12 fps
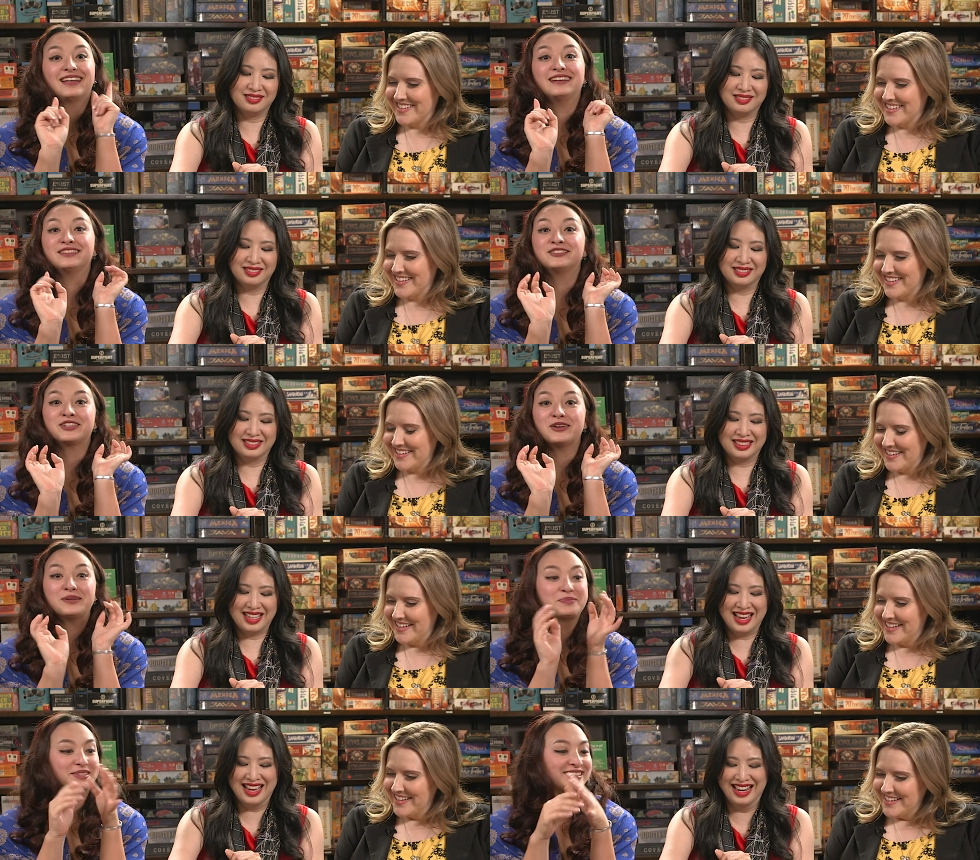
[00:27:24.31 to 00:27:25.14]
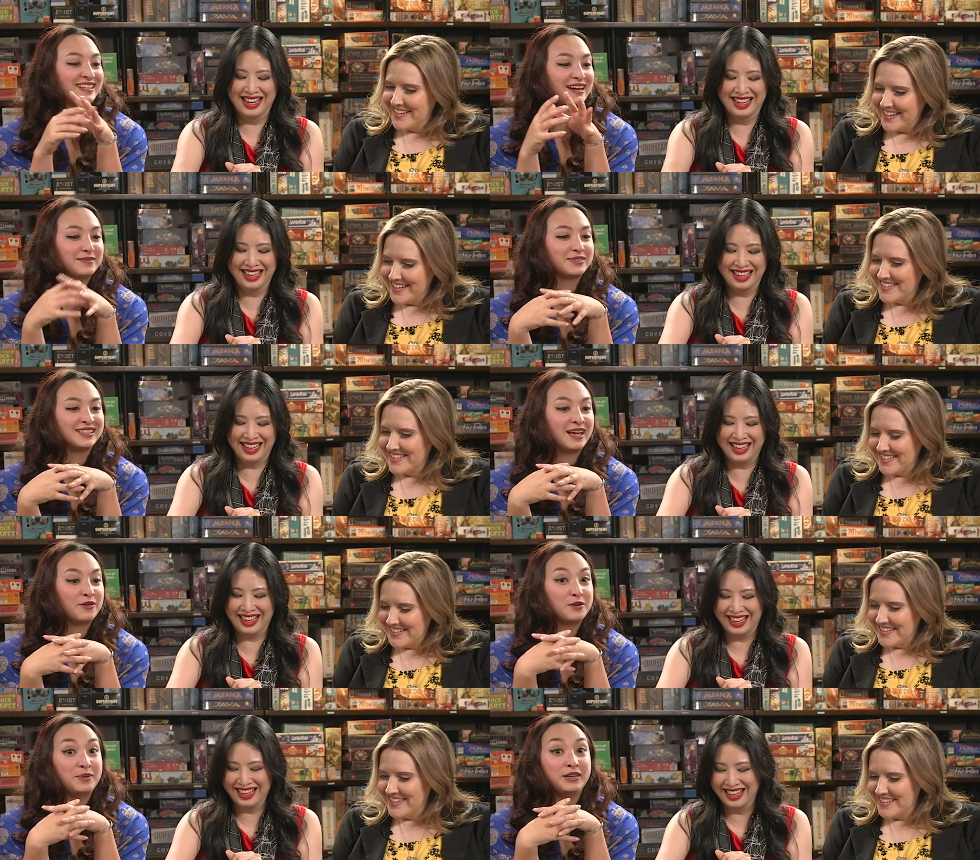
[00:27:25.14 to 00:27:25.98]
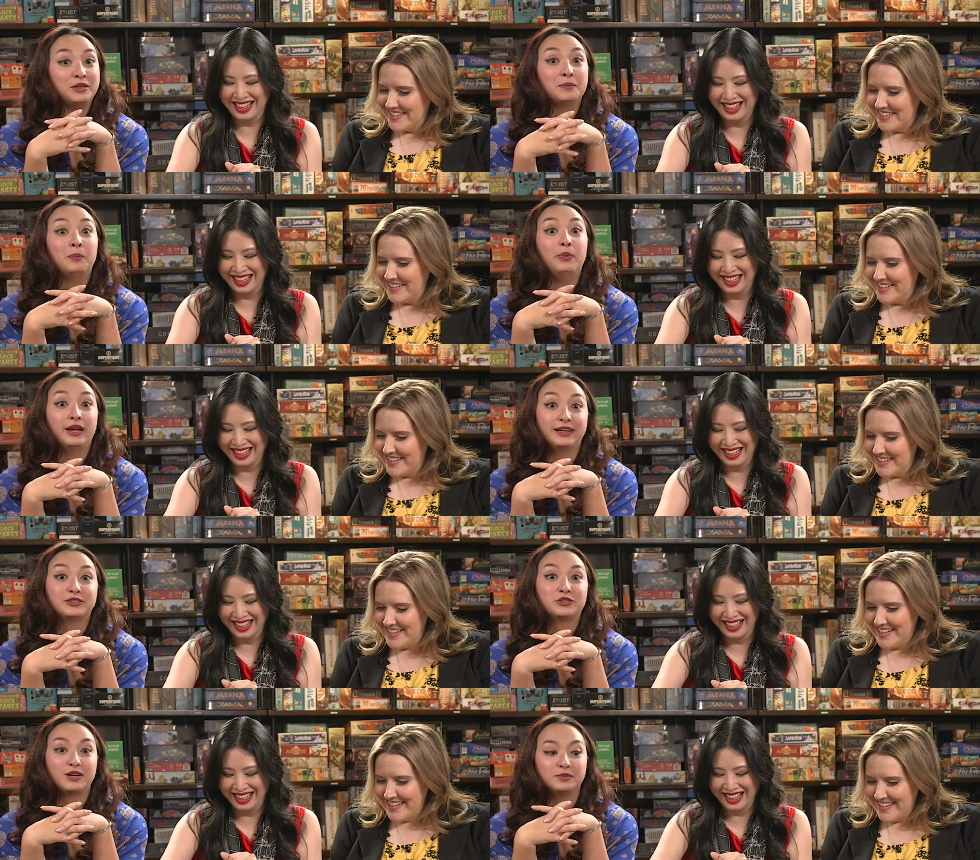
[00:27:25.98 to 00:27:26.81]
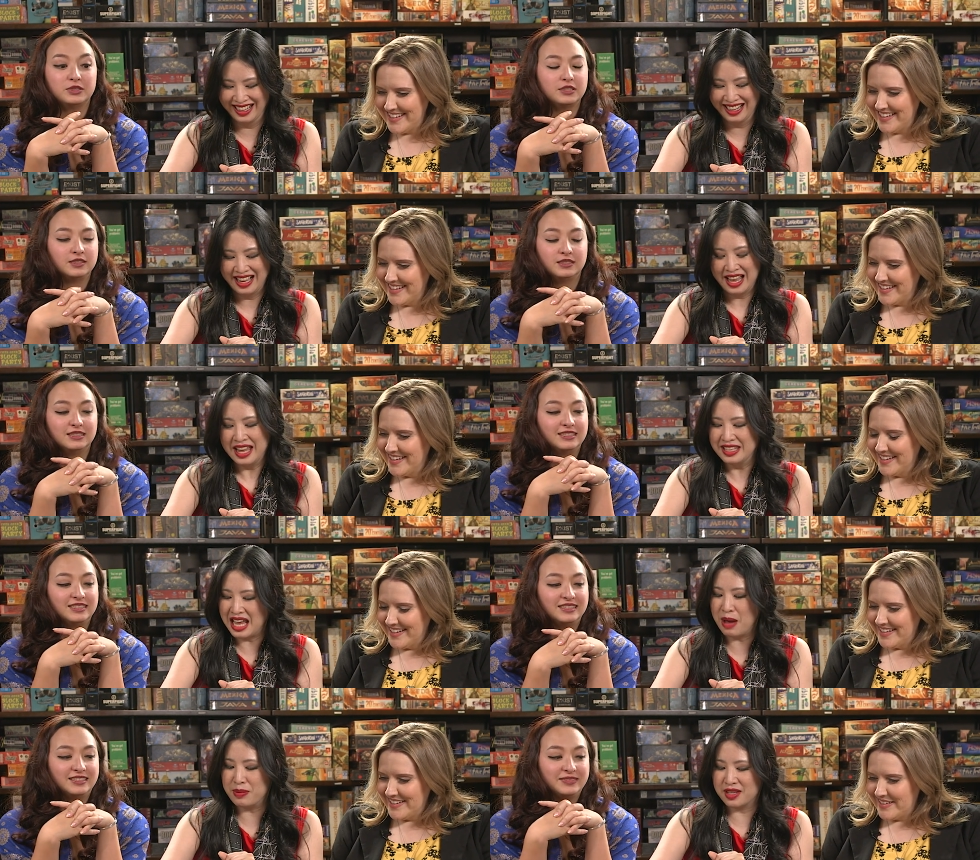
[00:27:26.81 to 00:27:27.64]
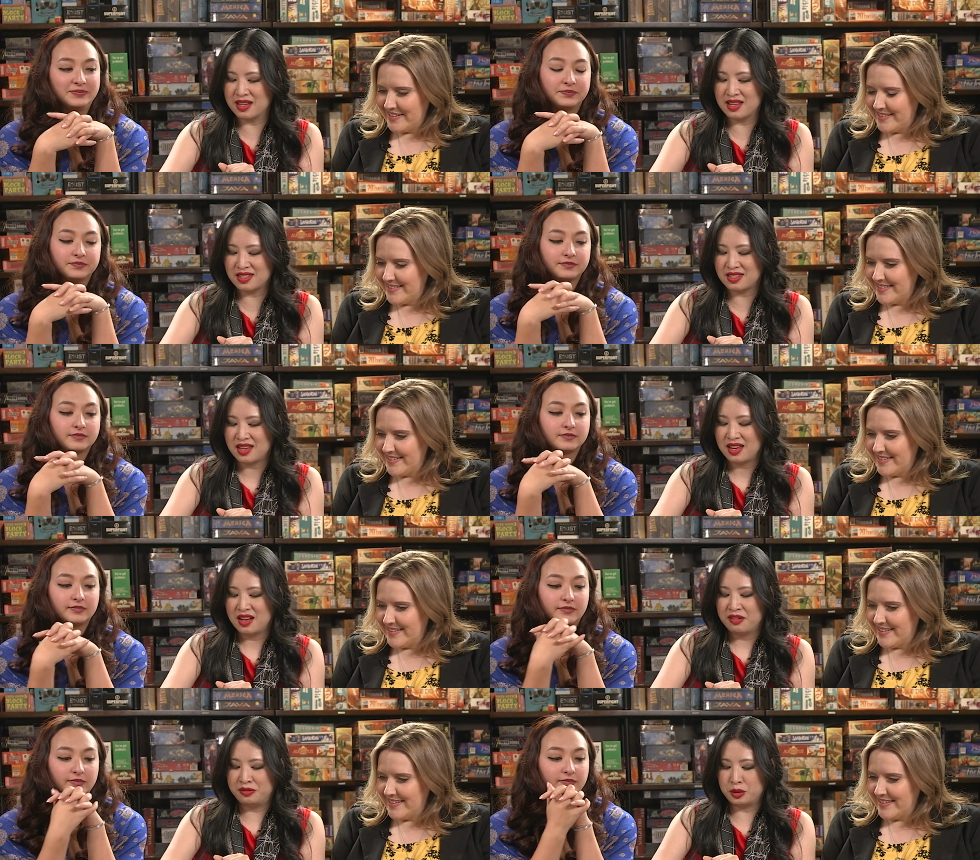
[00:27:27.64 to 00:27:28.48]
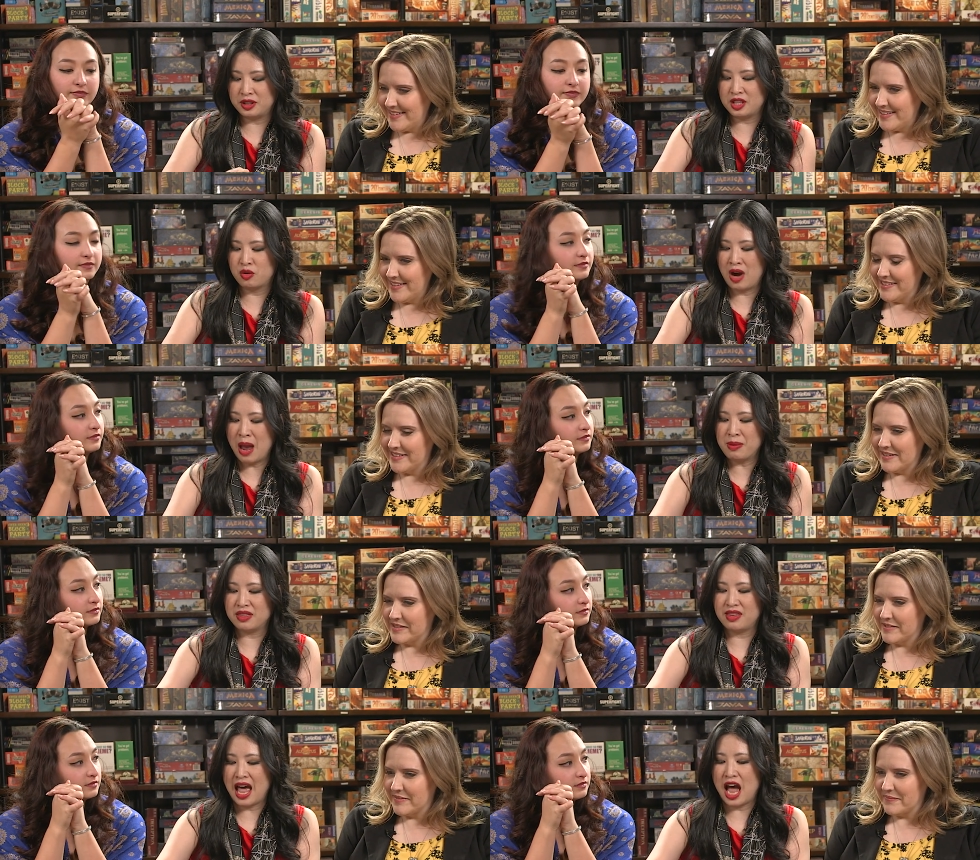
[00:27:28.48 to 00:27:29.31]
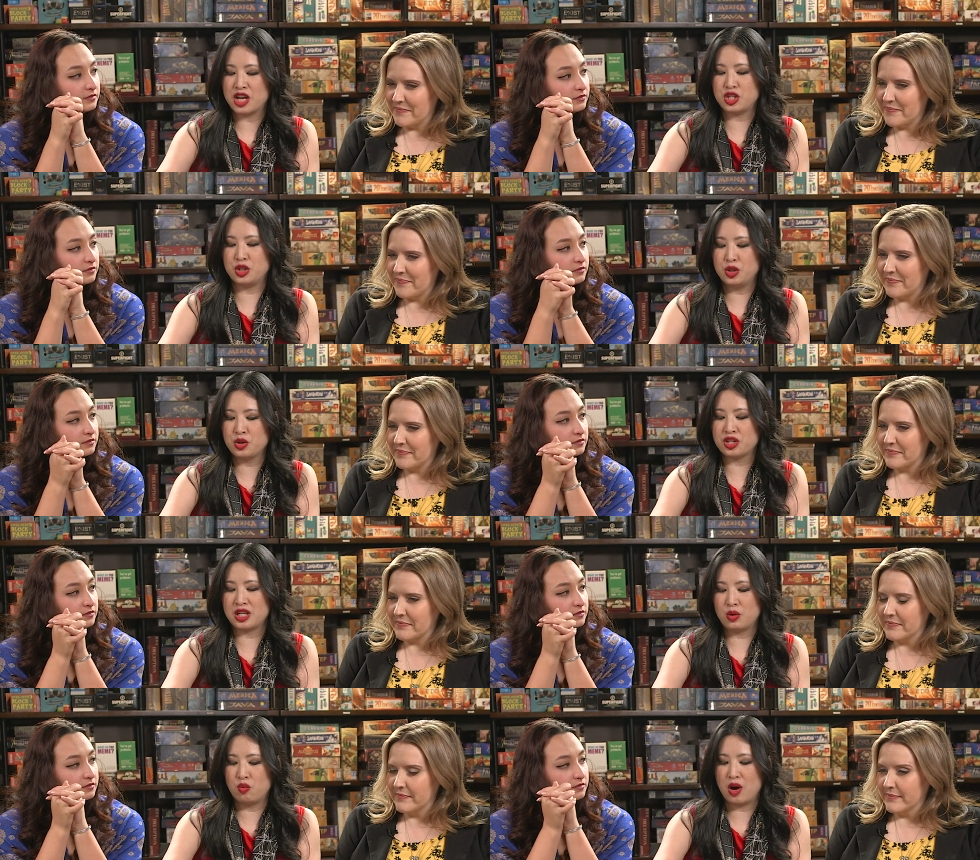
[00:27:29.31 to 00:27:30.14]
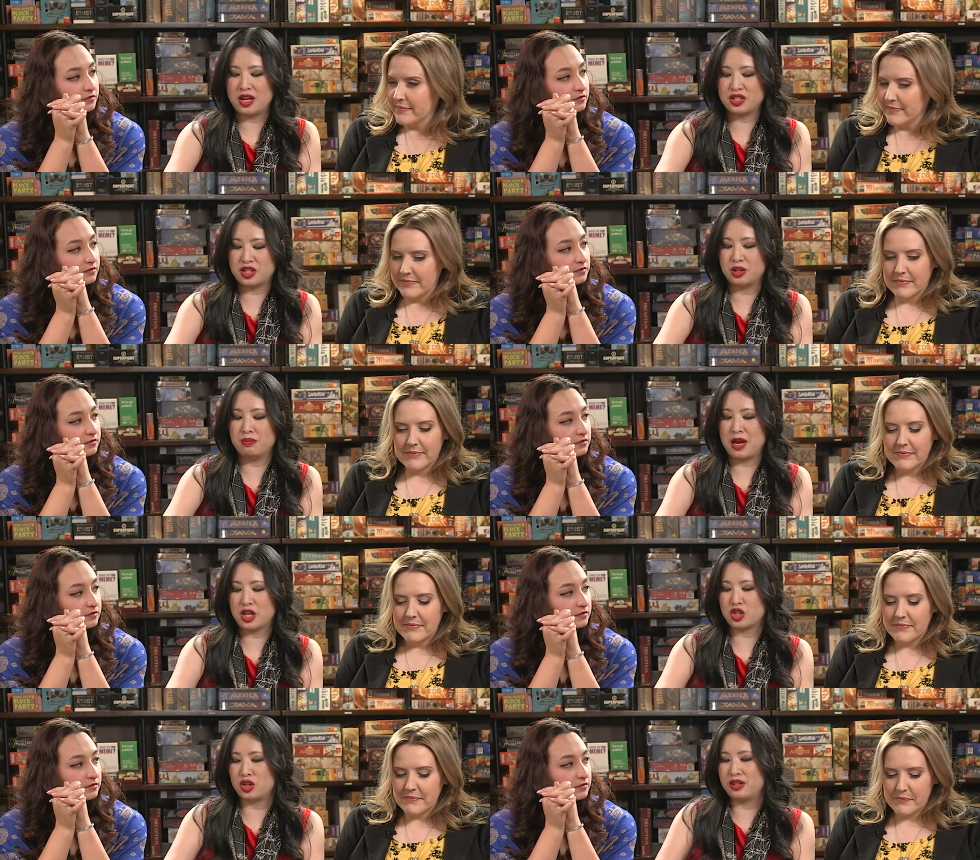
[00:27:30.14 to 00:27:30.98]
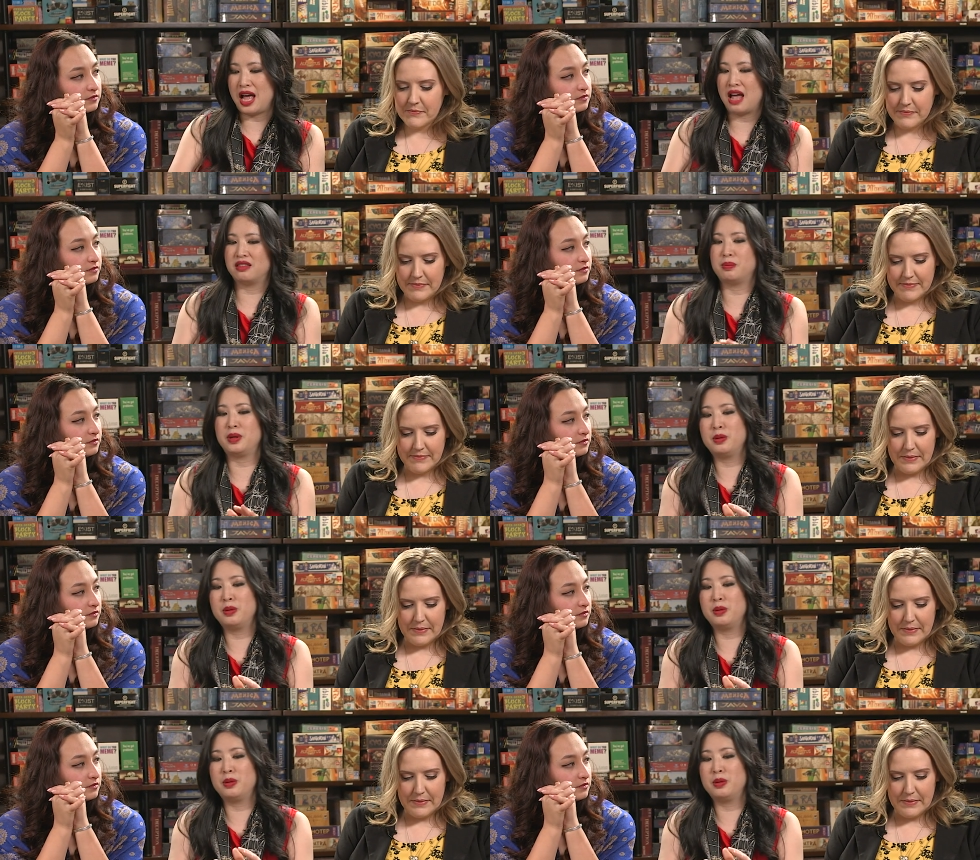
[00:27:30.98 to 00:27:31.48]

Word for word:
Speaker 1: that that didn't show up this
Speaker 2: time because I would have been in big trouble. Yeah, because for the grab and dash, you usually want to make sure that the